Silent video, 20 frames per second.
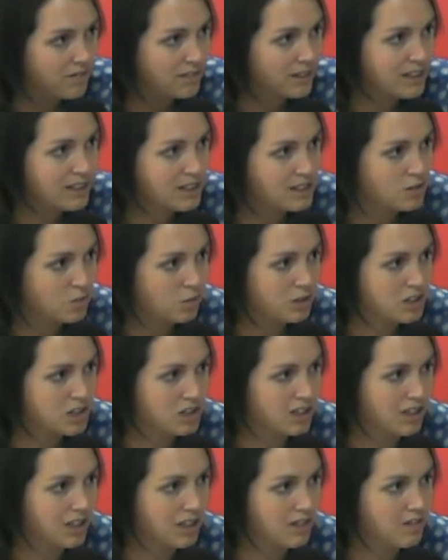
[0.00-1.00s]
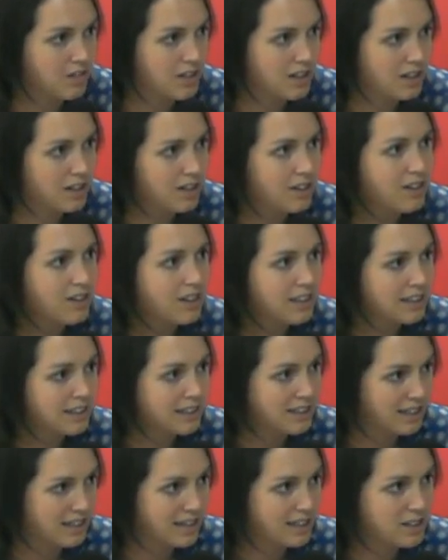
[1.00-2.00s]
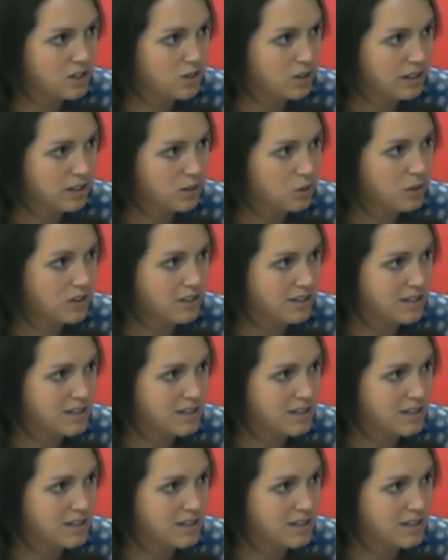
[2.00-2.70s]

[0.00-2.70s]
finished watching that video, then I do a quiz.